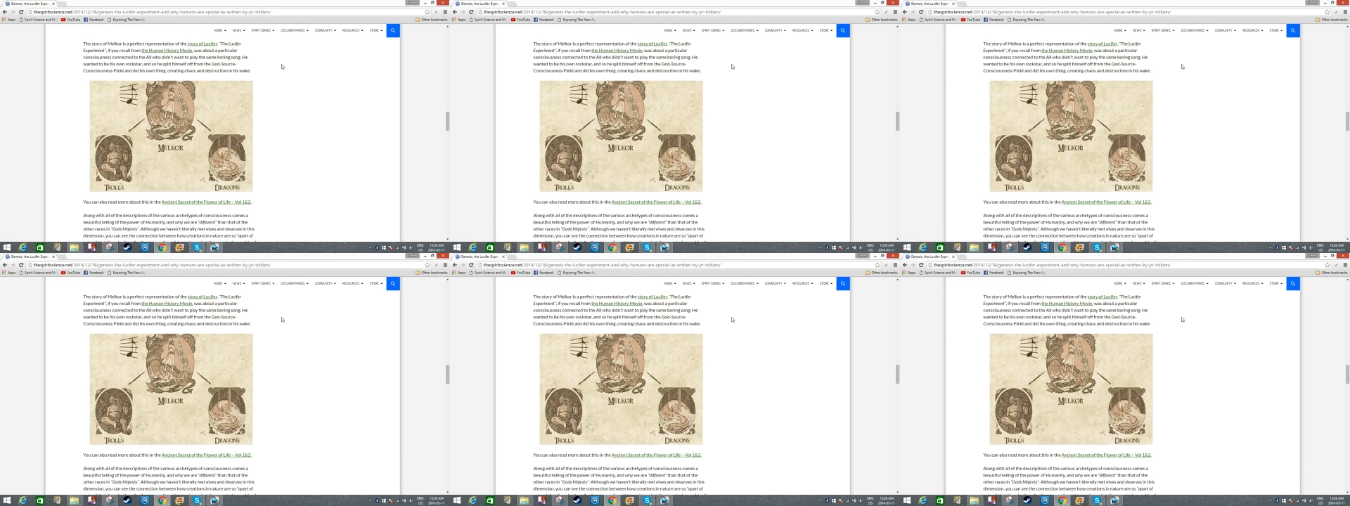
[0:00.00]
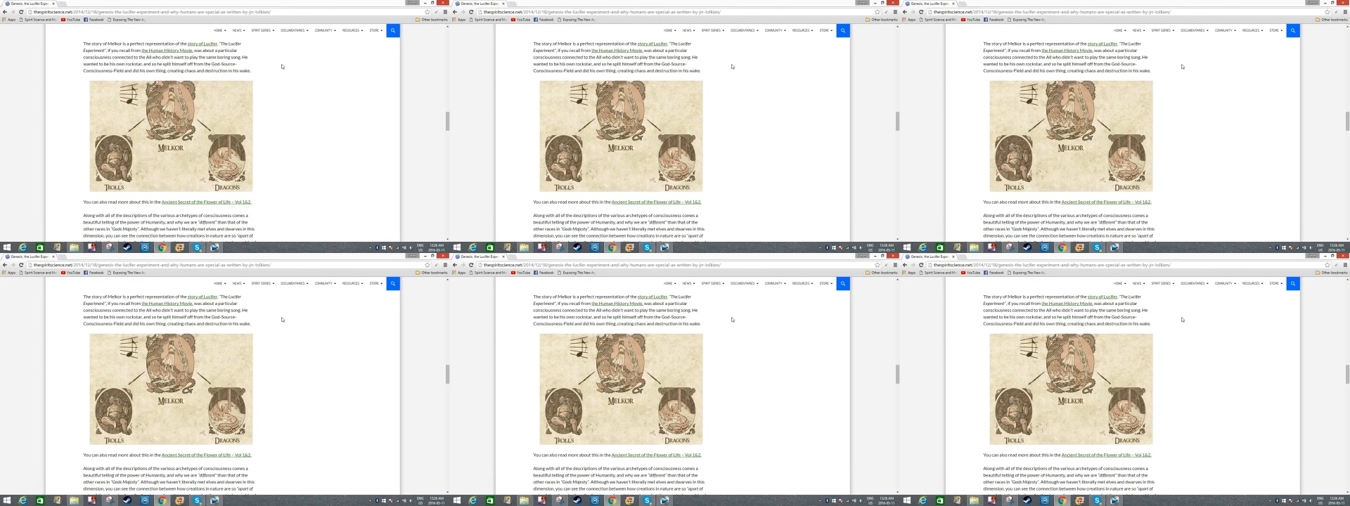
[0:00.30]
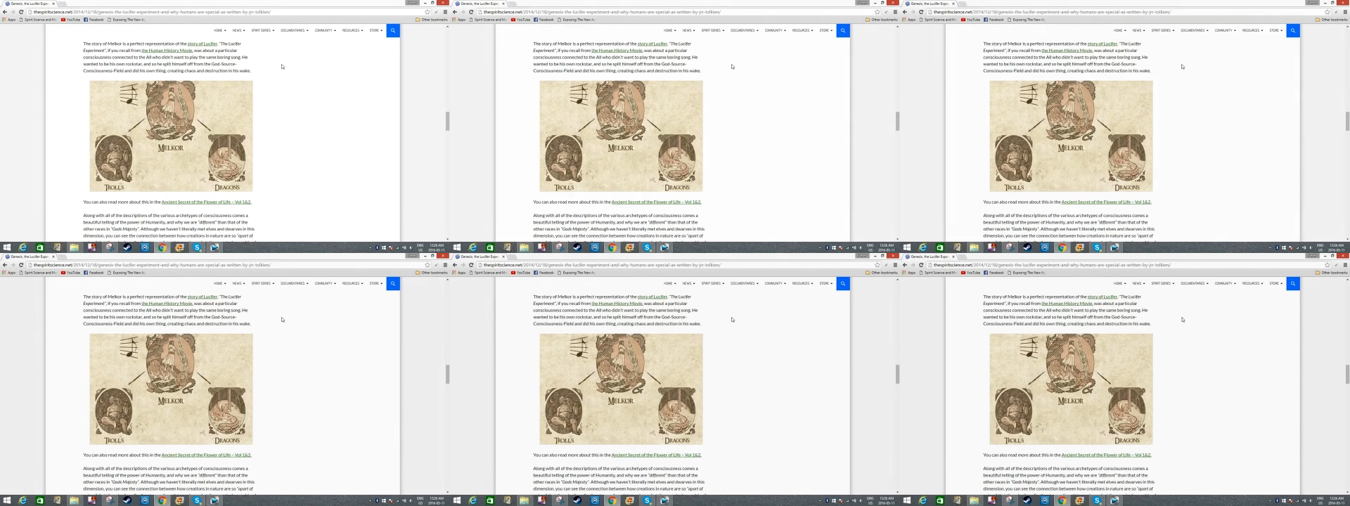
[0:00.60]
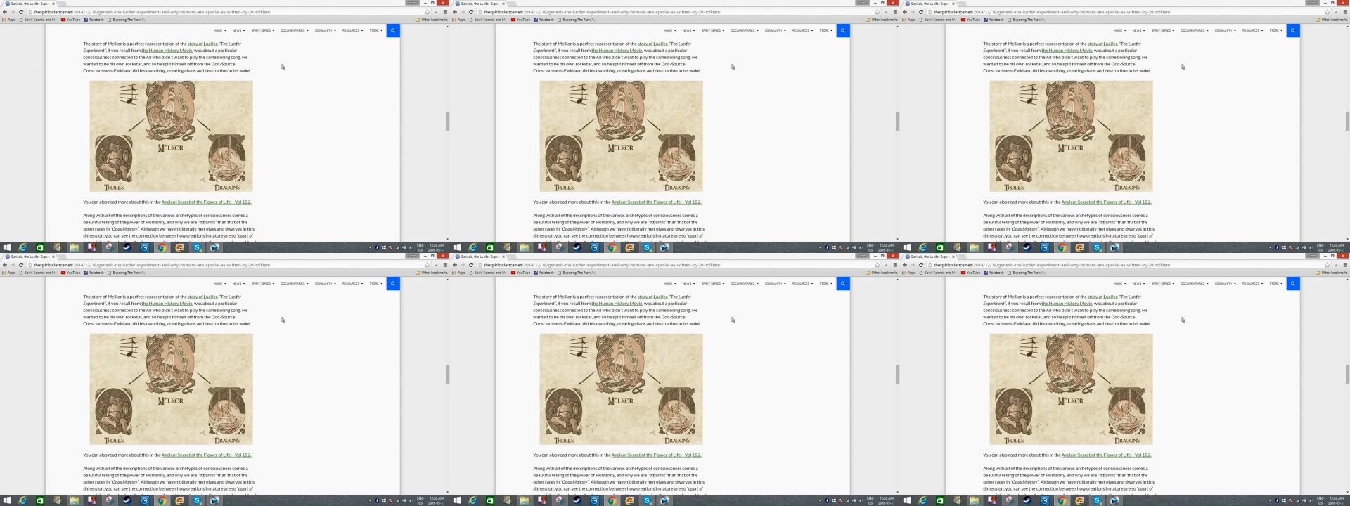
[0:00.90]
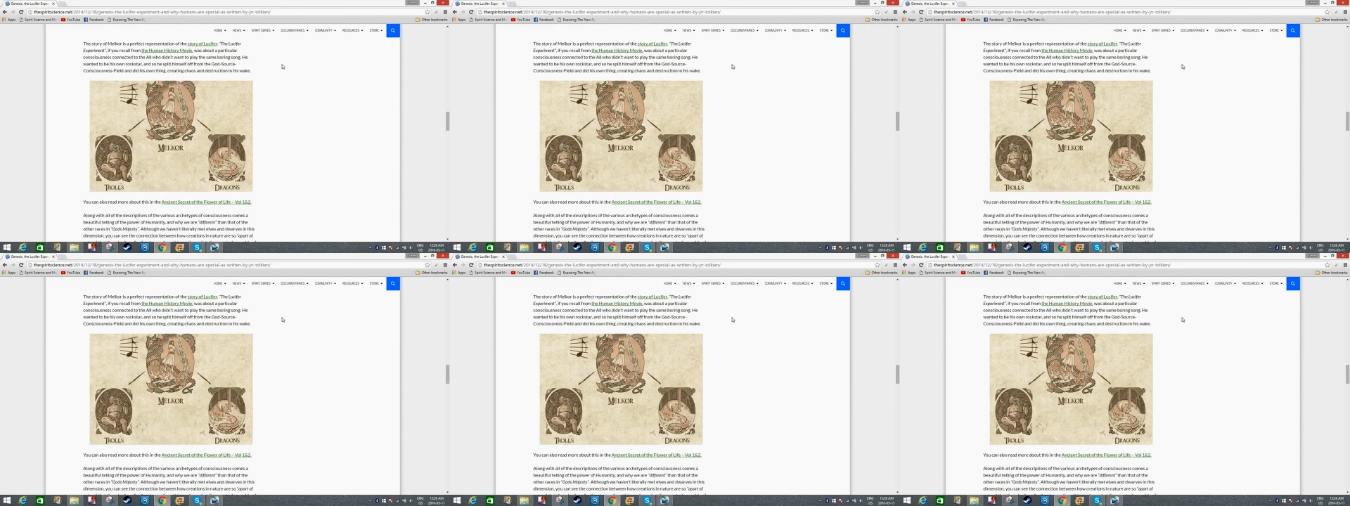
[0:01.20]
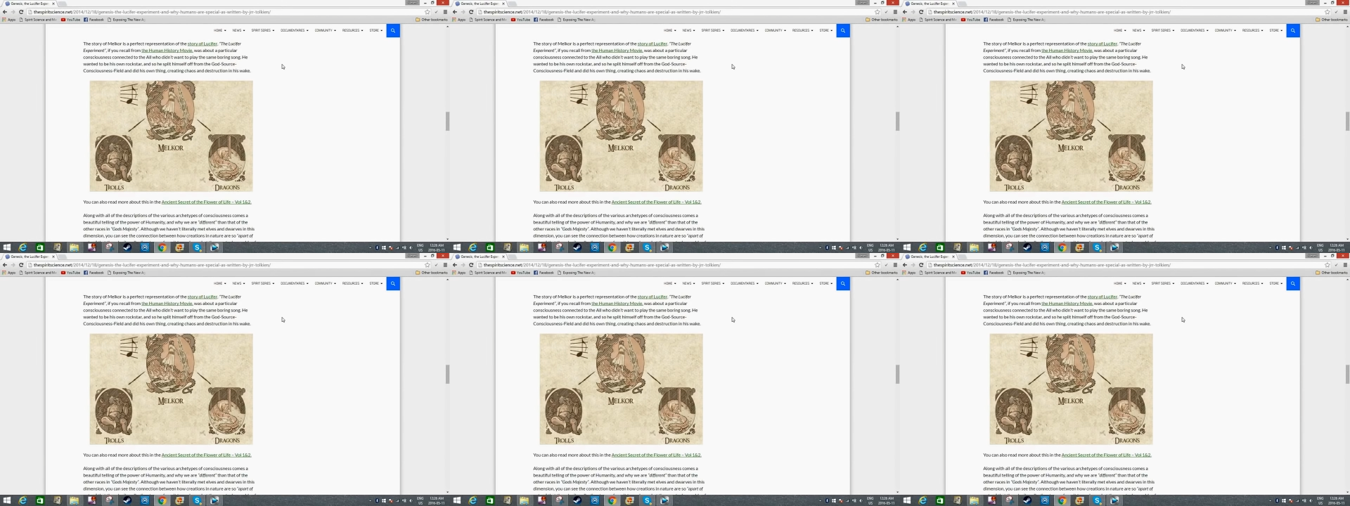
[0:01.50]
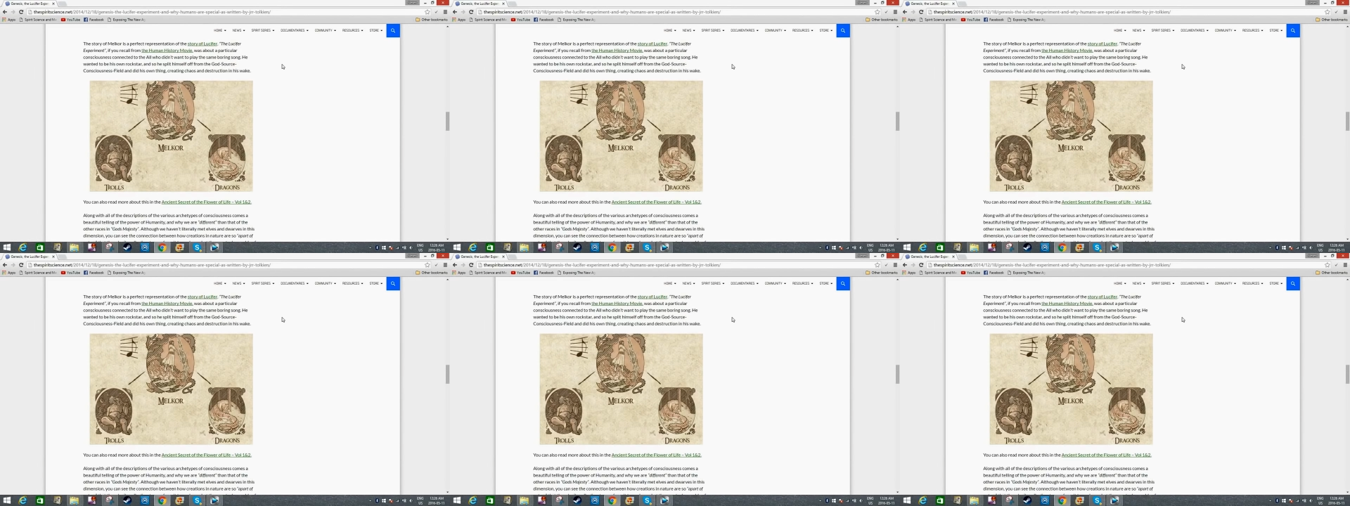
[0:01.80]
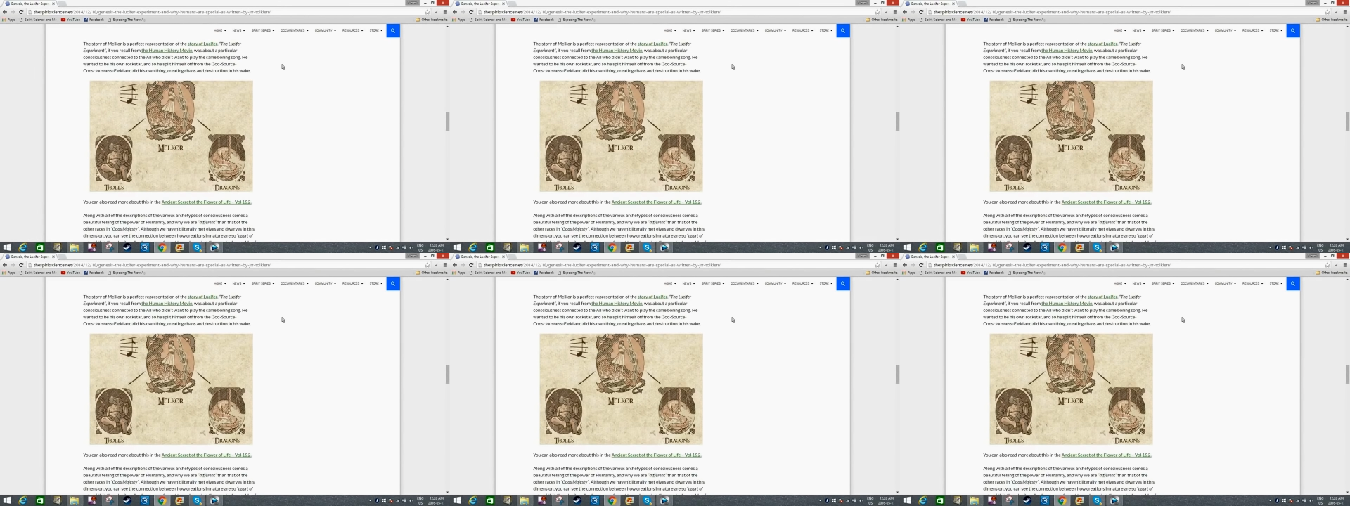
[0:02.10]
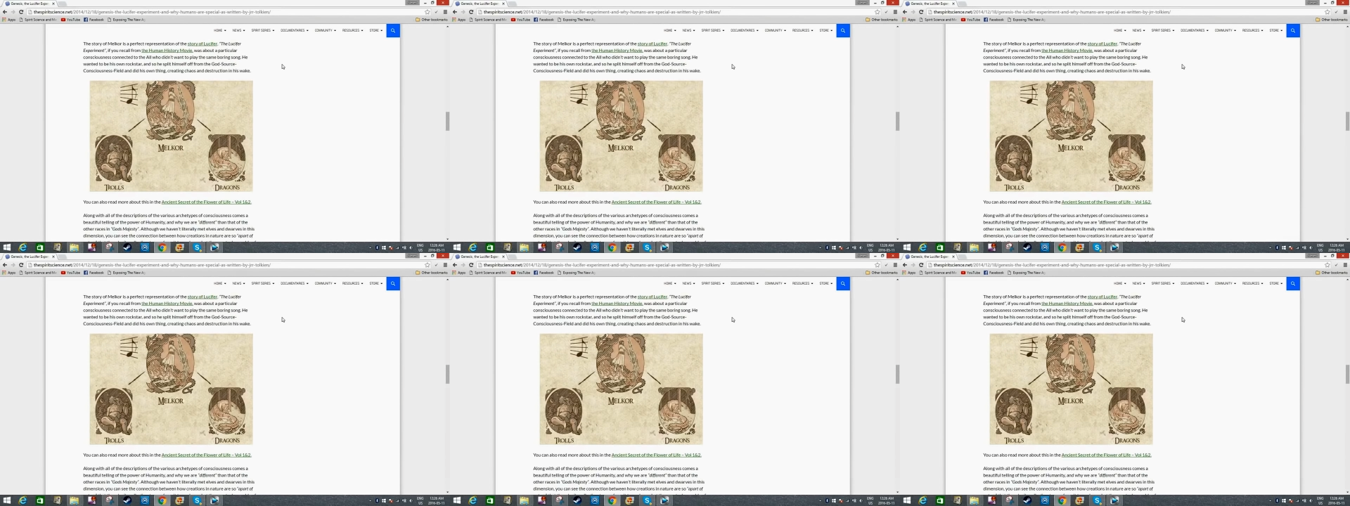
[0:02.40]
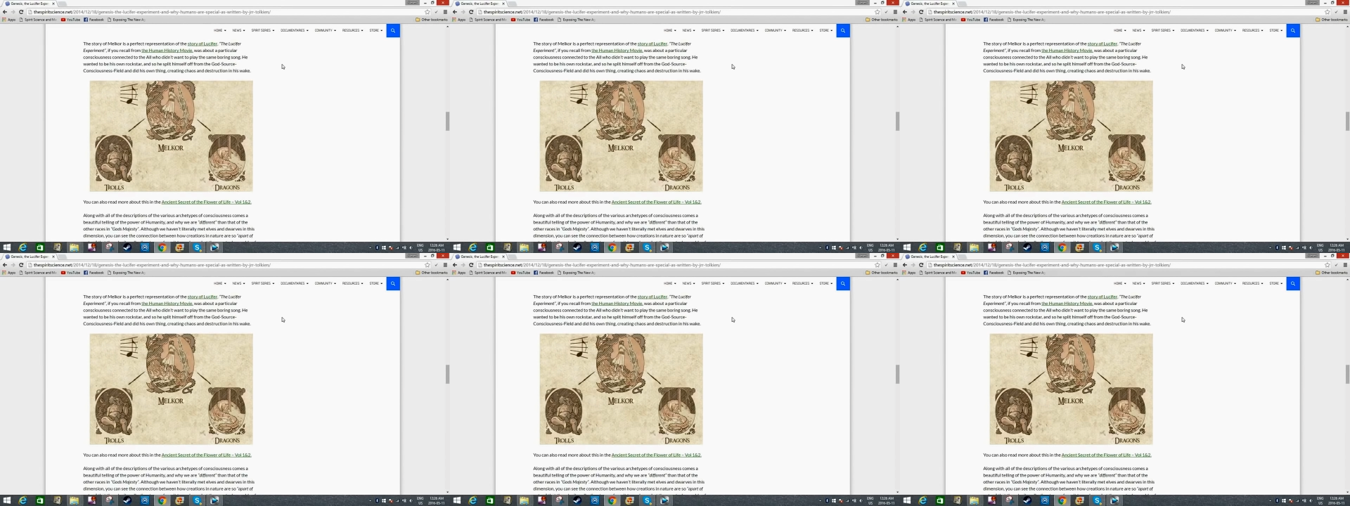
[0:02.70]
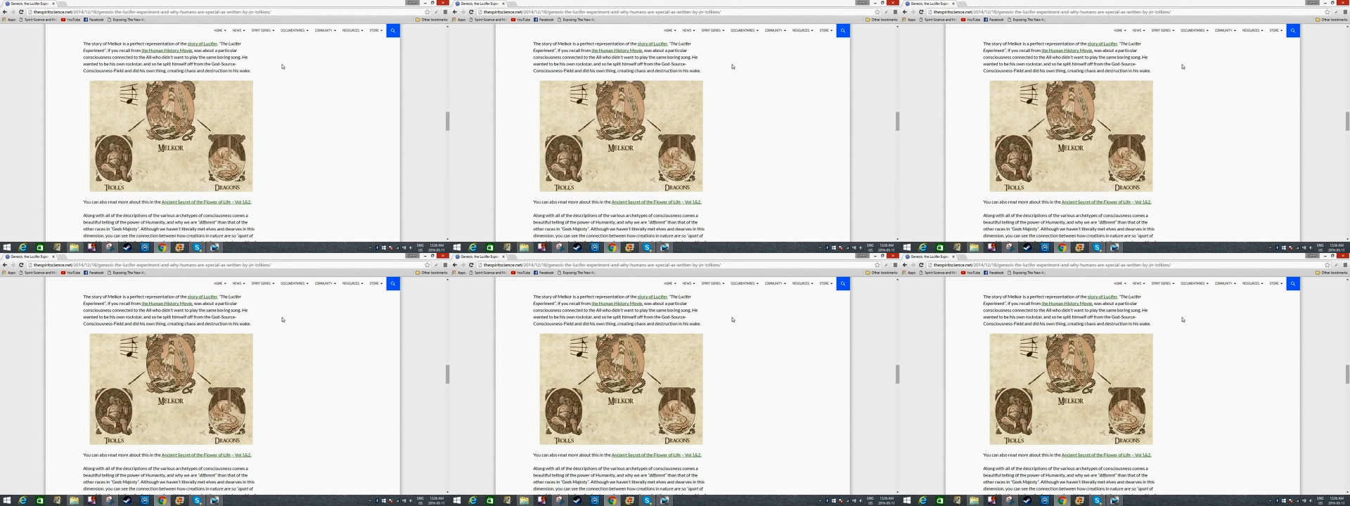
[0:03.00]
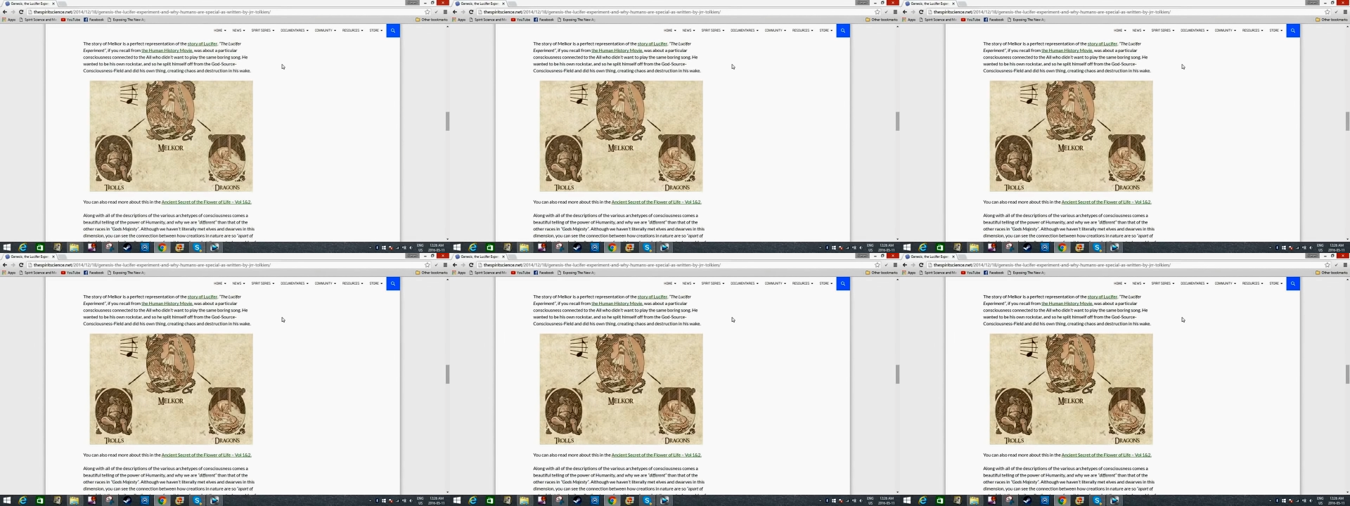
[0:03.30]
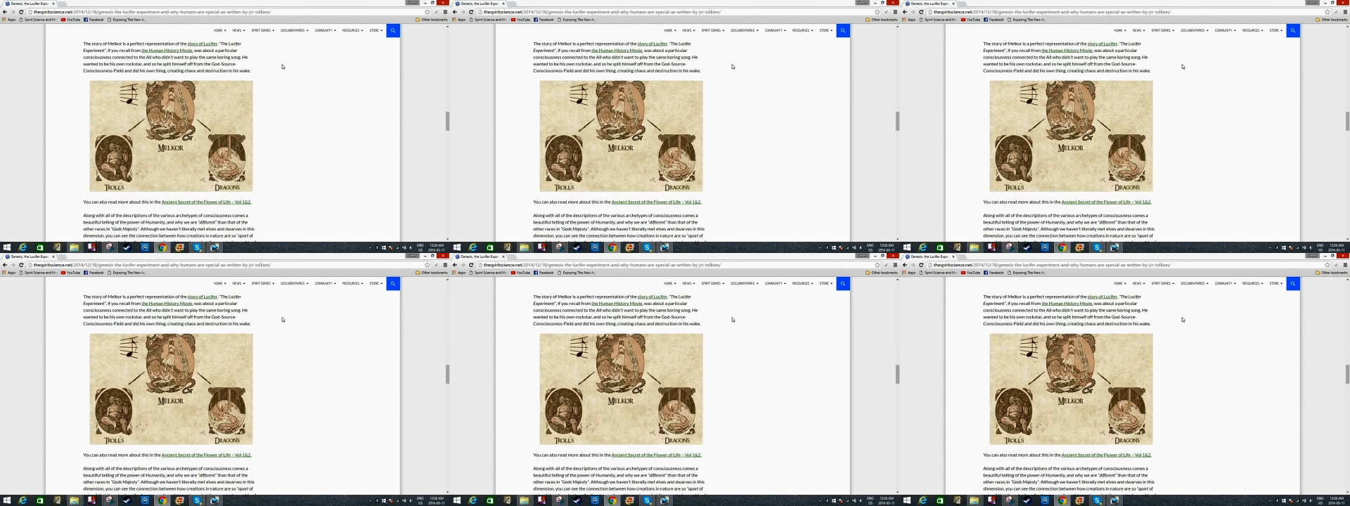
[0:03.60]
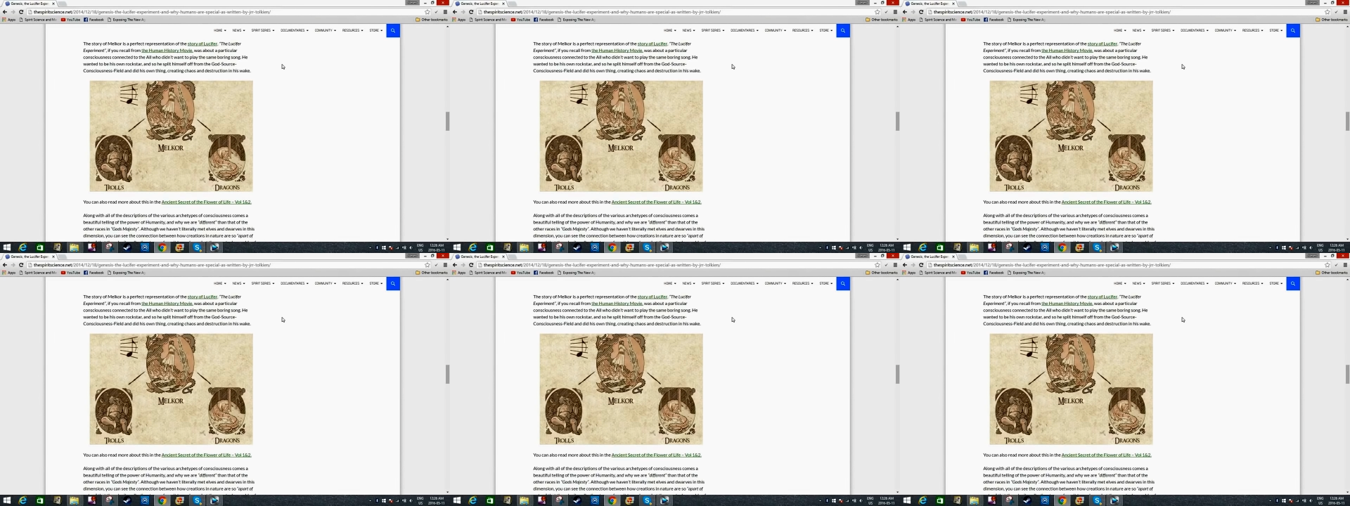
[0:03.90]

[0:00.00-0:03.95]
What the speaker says: No face is visible, so there are no lips to read.